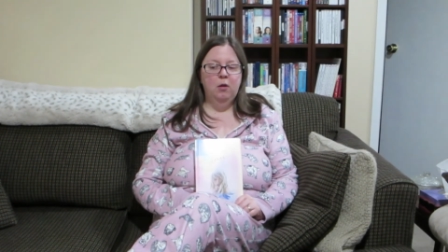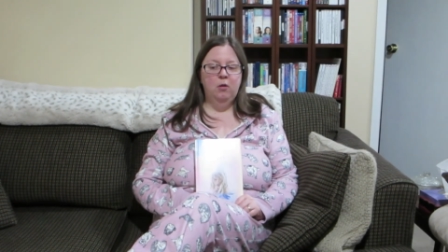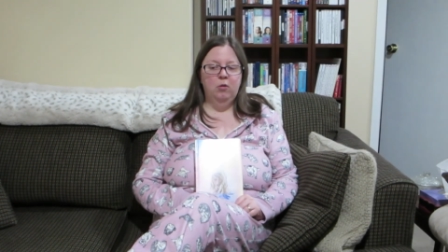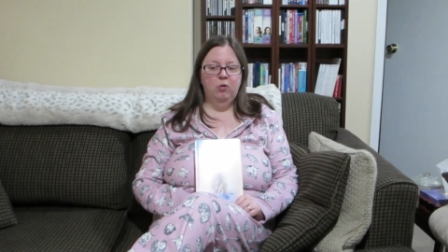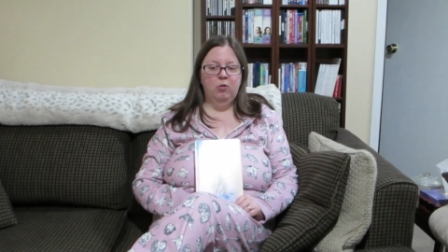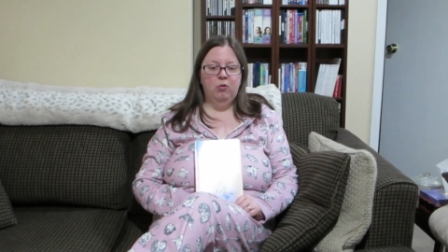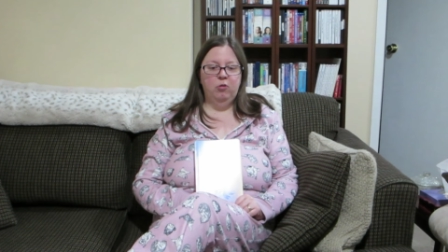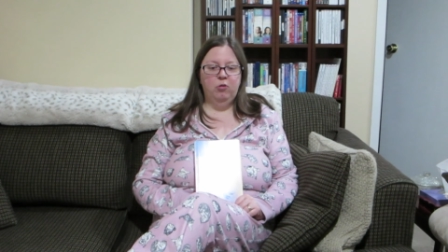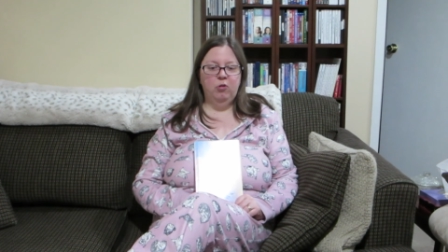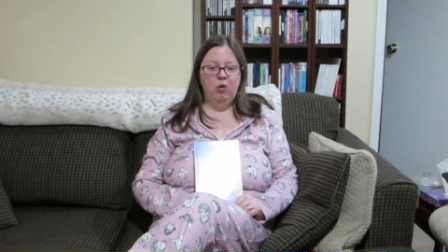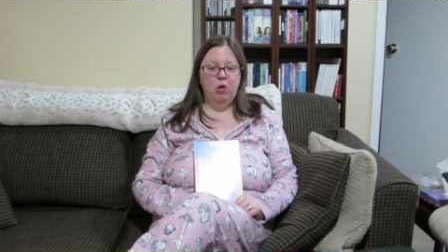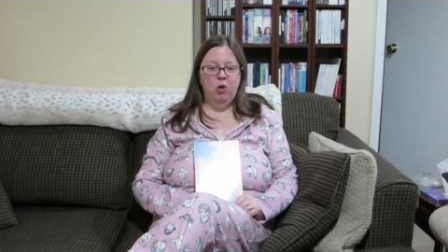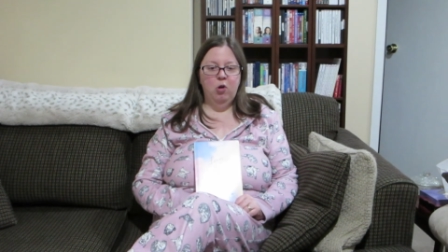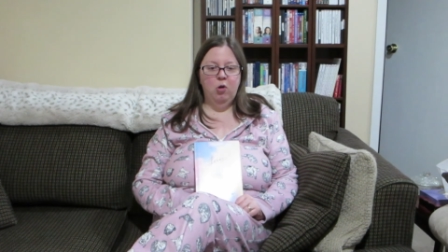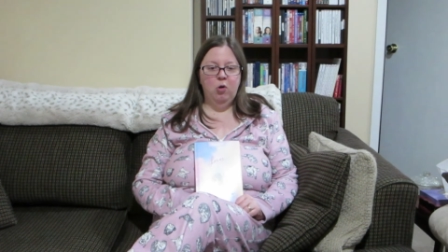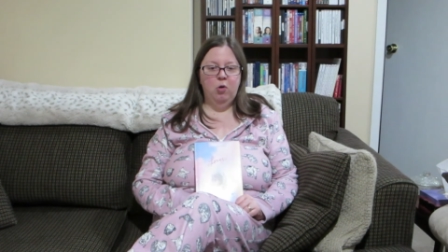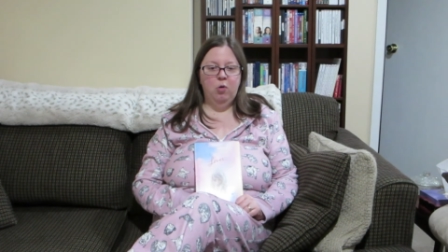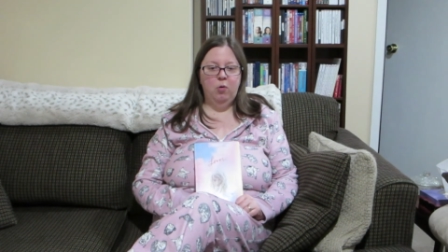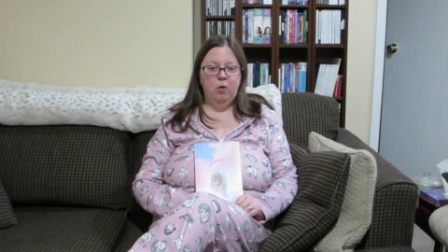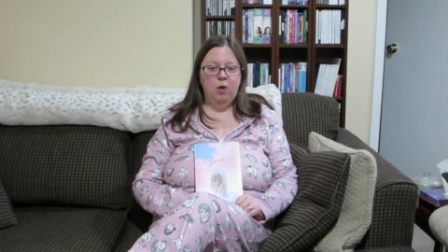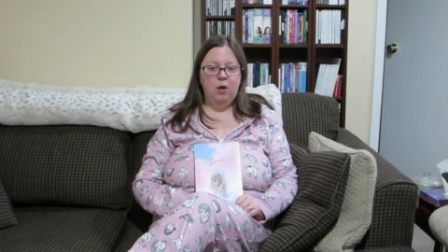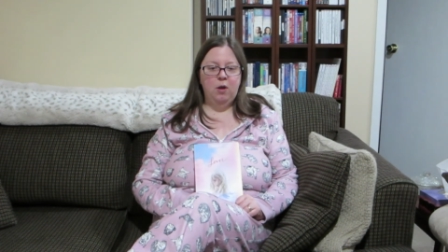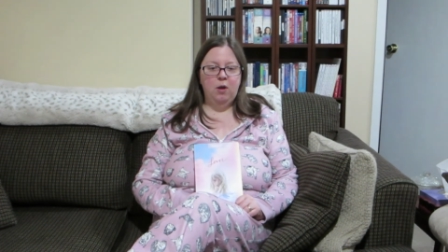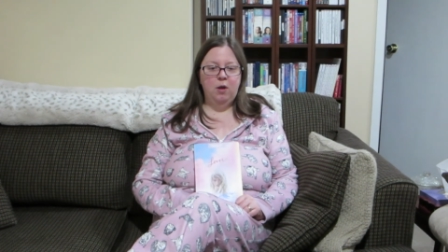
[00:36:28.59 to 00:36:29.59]

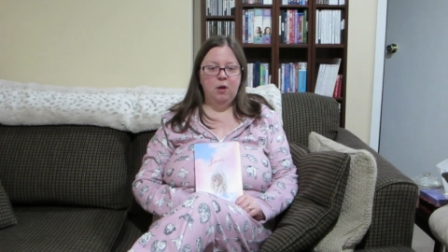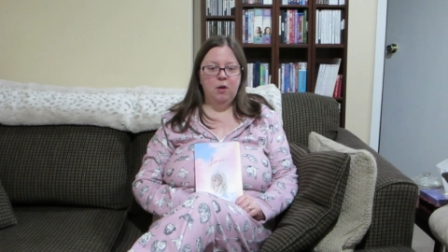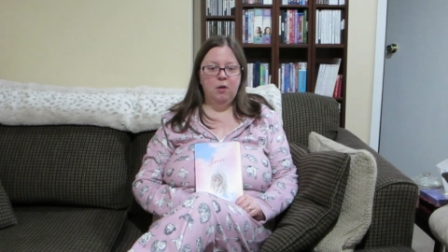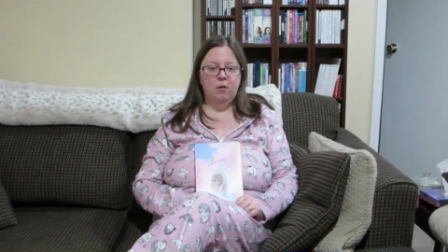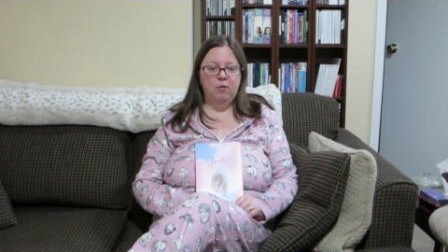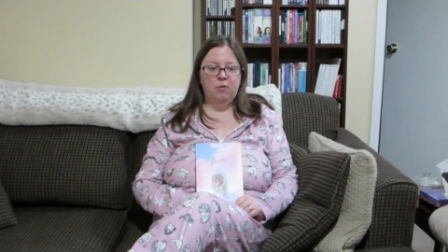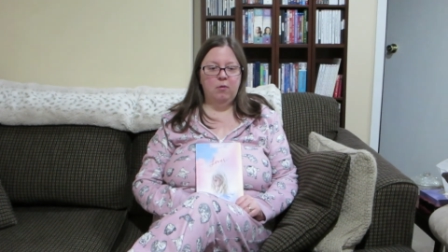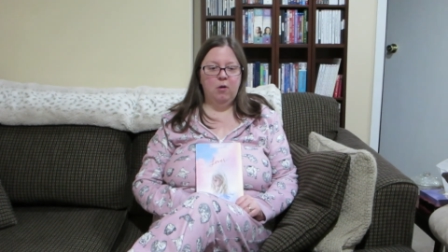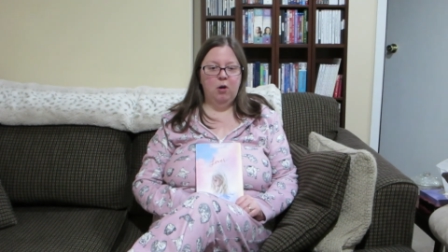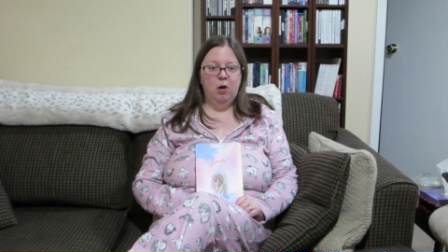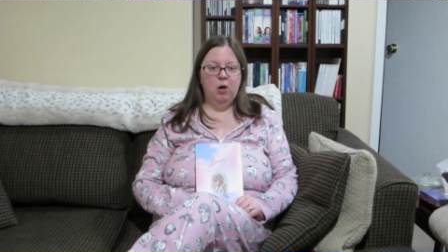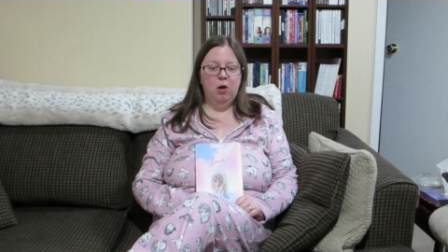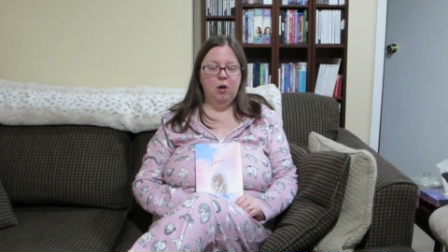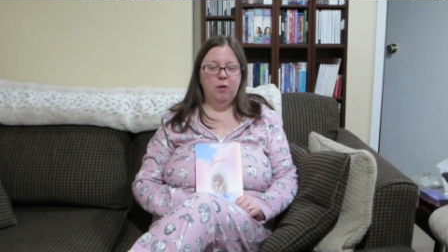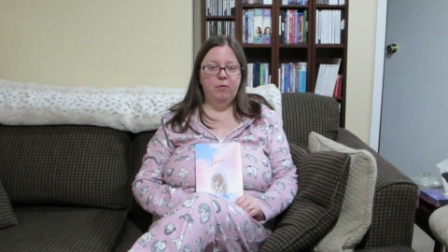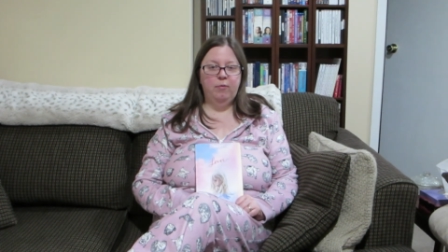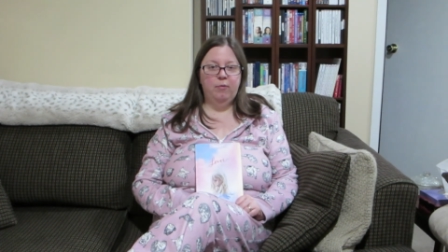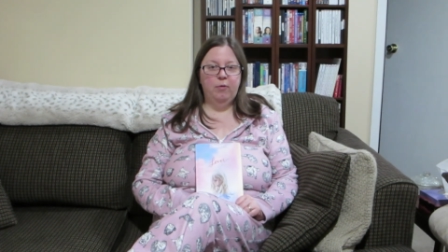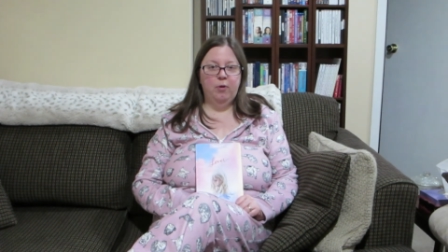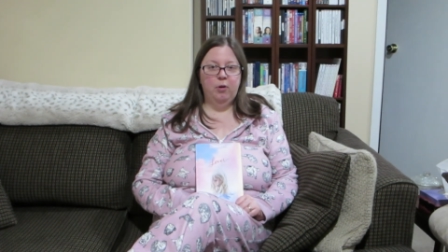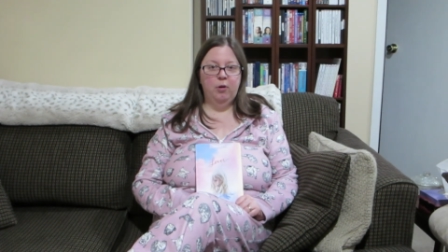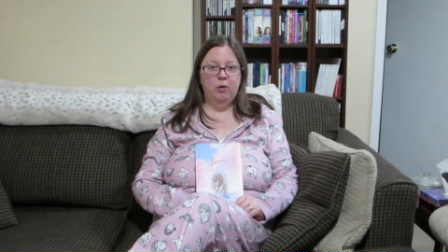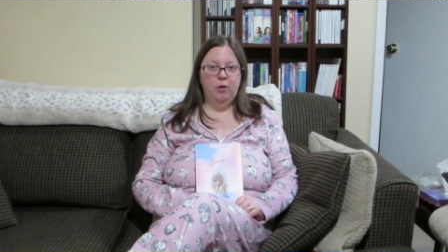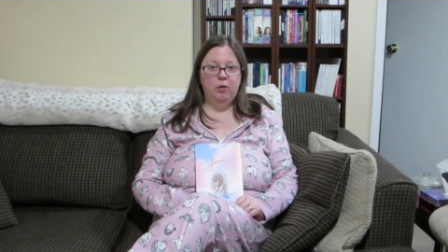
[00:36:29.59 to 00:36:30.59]
So he is
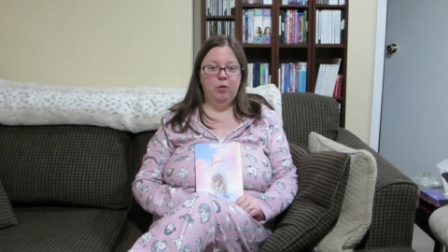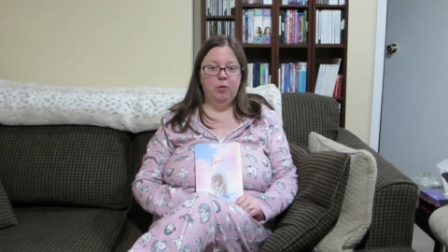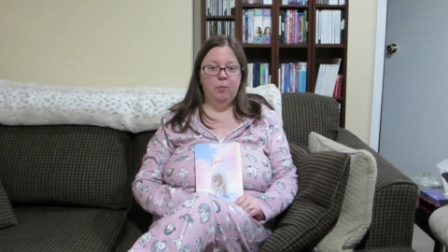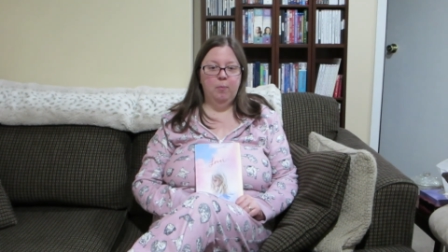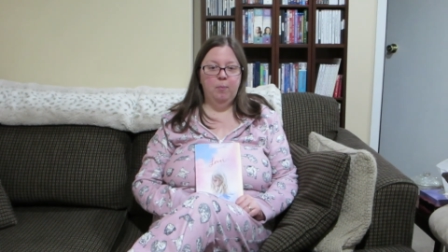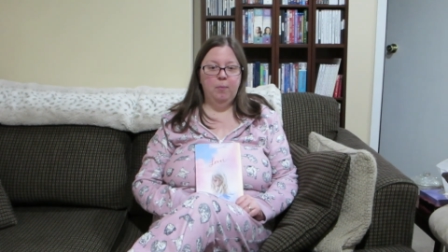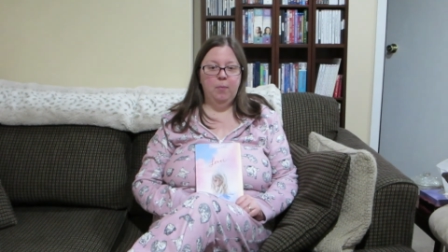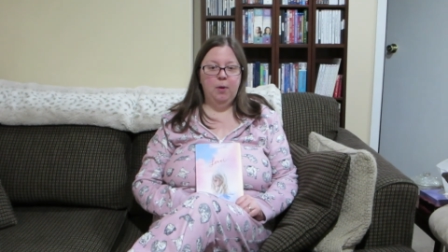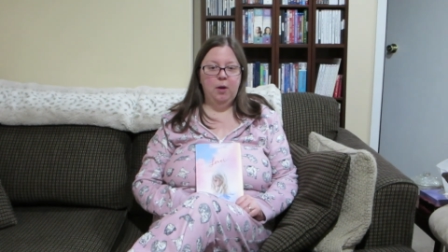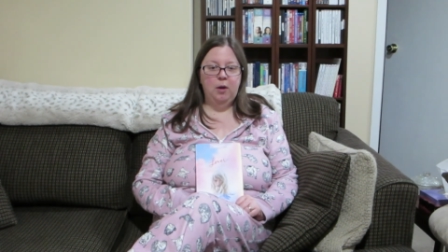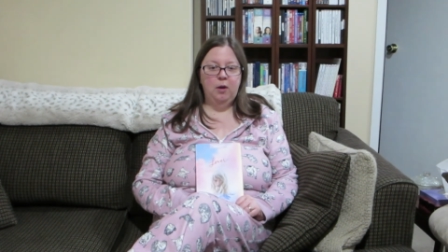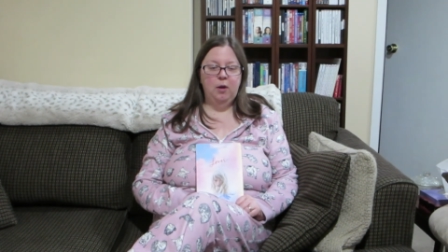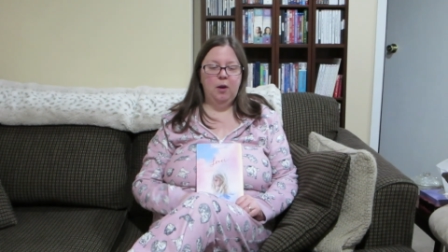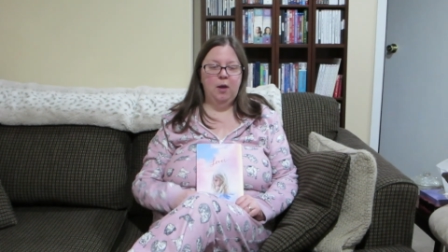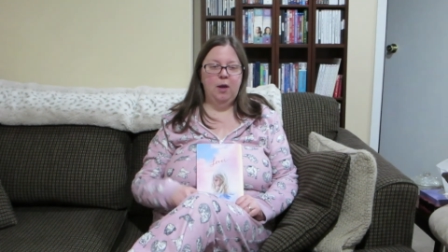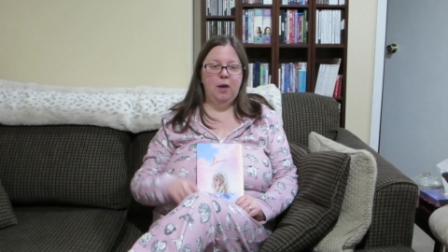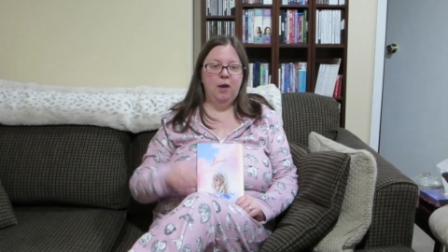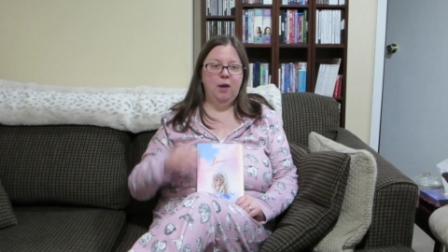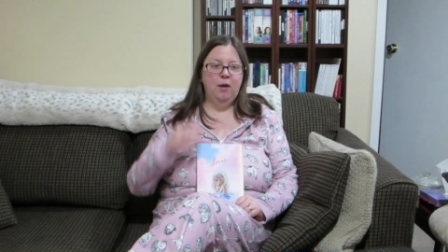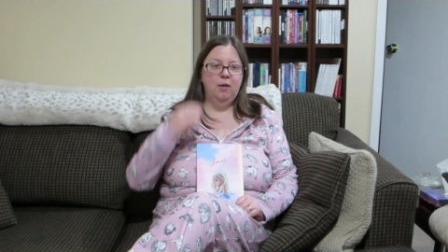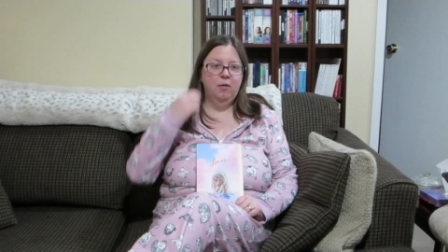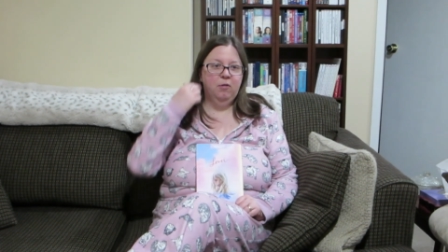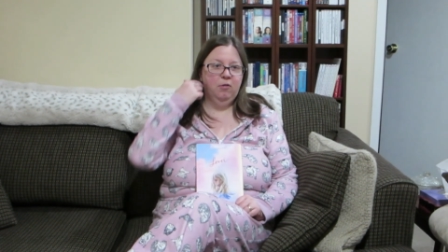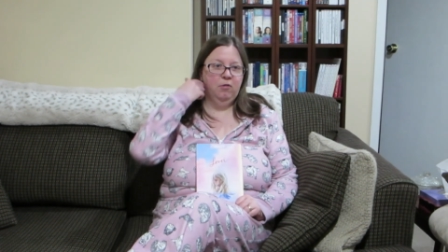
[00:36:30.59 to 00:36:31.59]
off on the
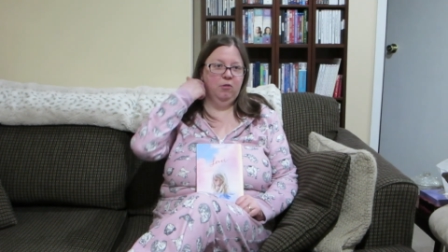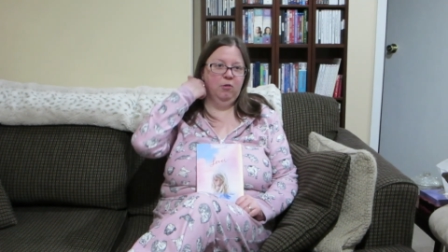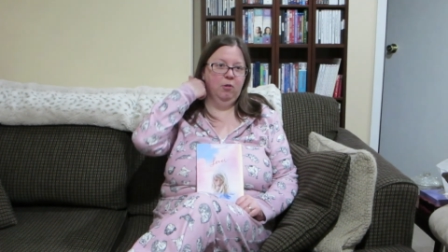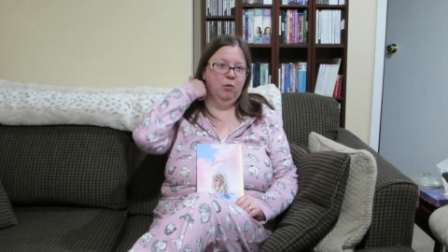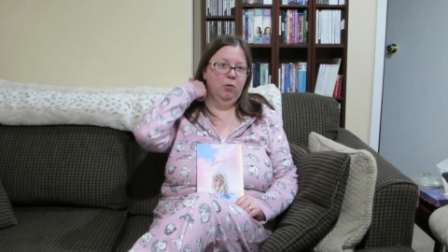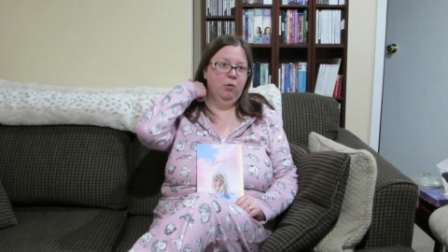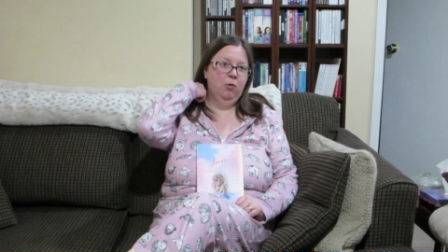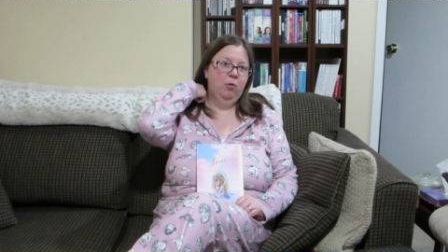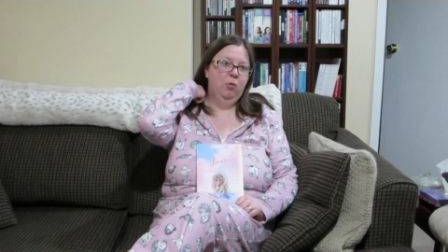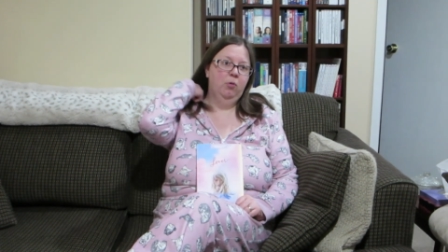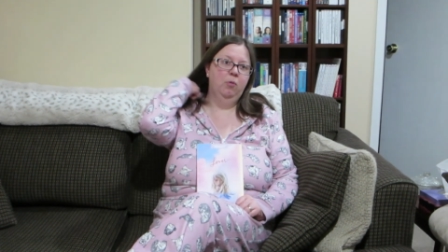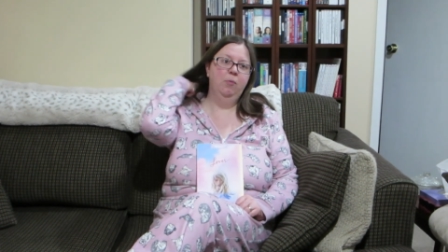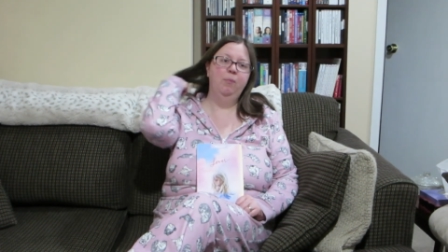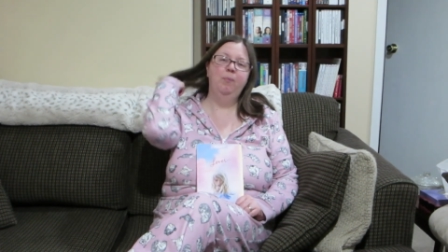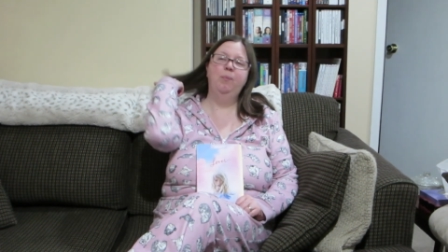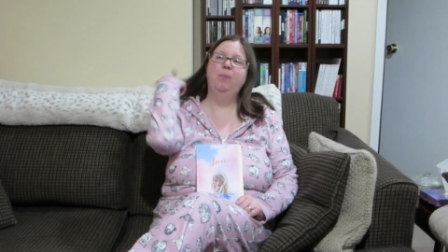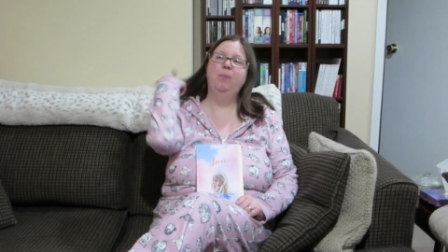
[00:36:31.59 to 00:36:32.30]
Monday. So